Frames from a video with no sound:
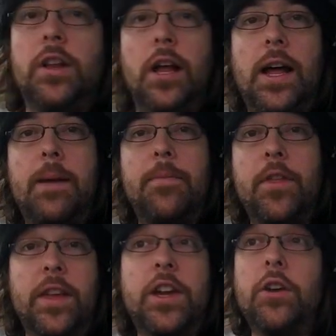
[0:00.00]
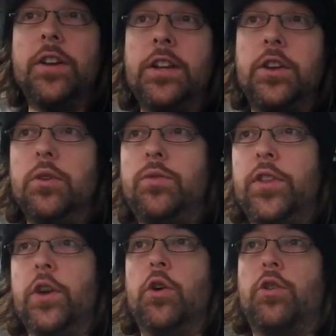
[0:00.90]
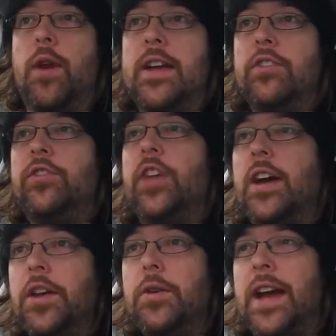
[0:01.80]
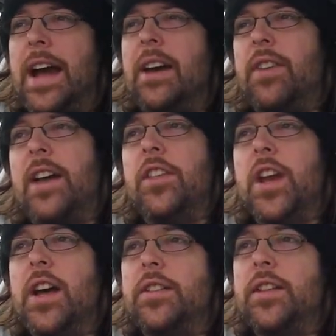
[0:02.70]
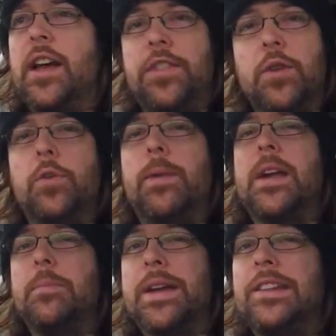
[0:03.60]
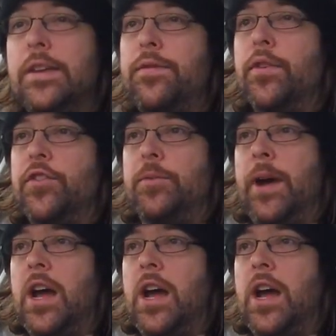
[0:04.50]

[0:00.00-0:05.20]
that they currently do for the Orc range that I don't have, and that I think would make a big difference to my